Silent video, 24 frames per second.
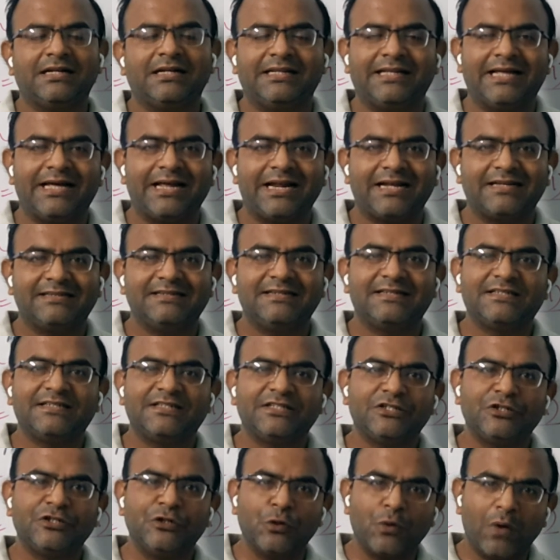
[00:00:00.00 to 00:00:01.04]
there
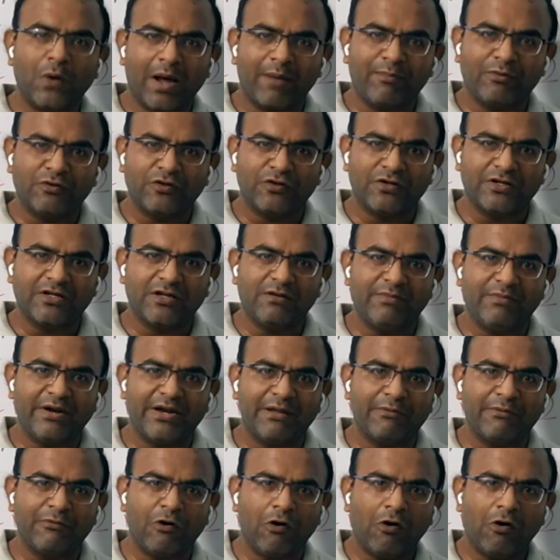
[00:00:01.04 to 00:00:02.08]
existed no hypothetical
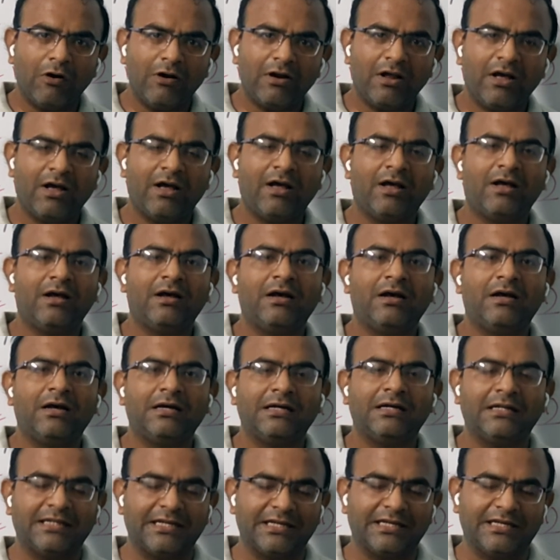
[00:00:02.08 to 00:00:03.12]
medium called
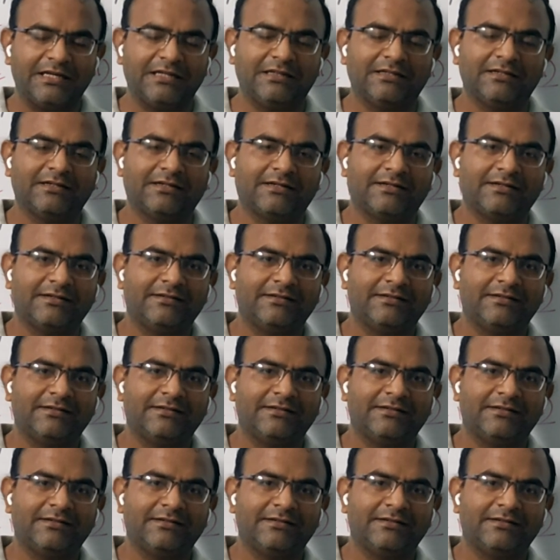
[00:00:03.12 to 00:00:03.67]
the ether.